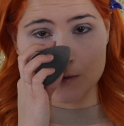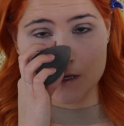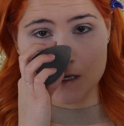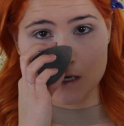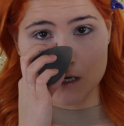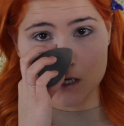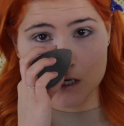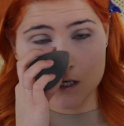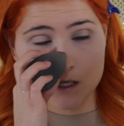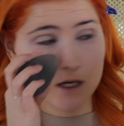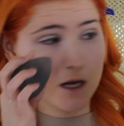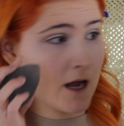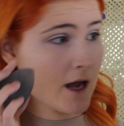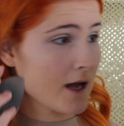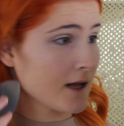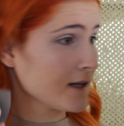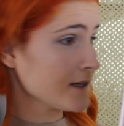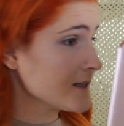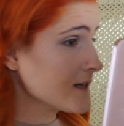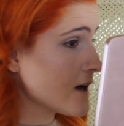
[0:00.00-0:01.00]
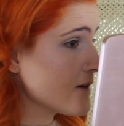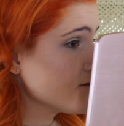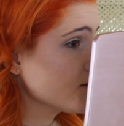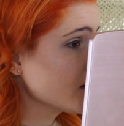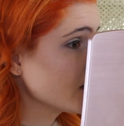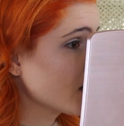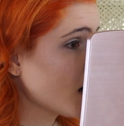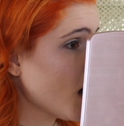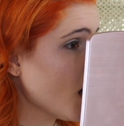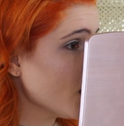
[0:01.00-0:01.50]
here, and it
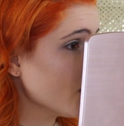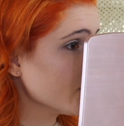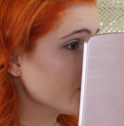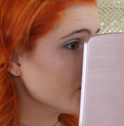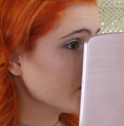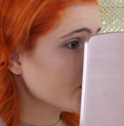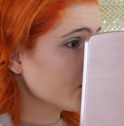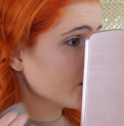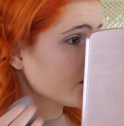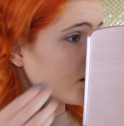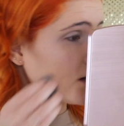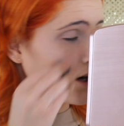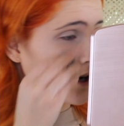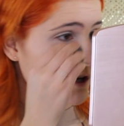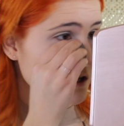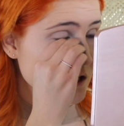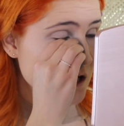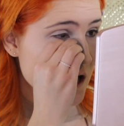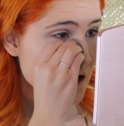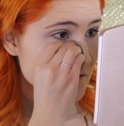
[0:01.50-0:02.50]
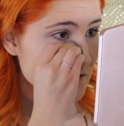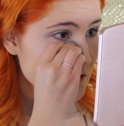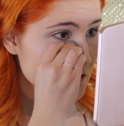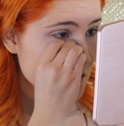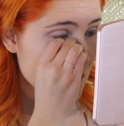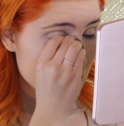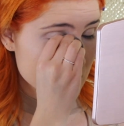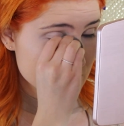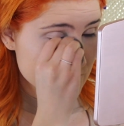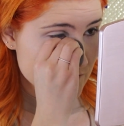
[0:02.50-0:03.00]
definitely covered
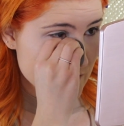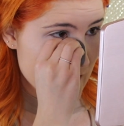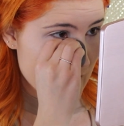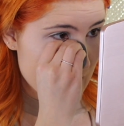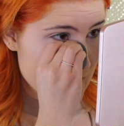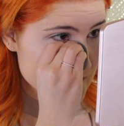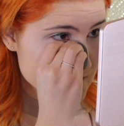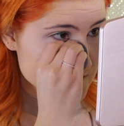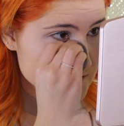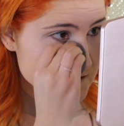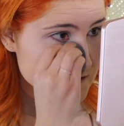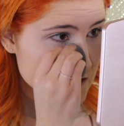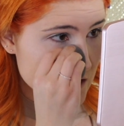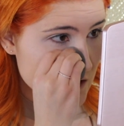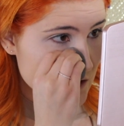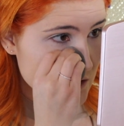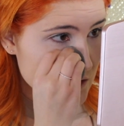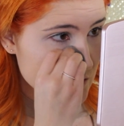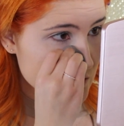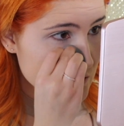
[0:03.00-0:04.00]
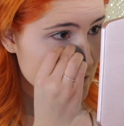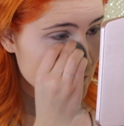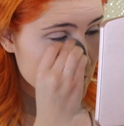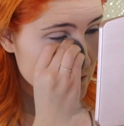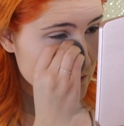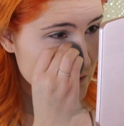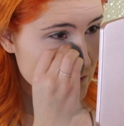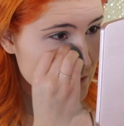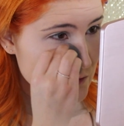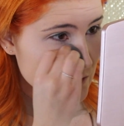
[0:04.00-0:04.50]
all of that.
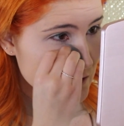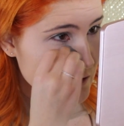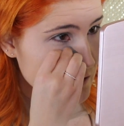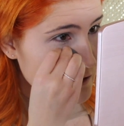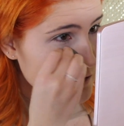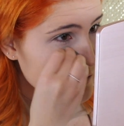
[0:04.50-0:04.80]
So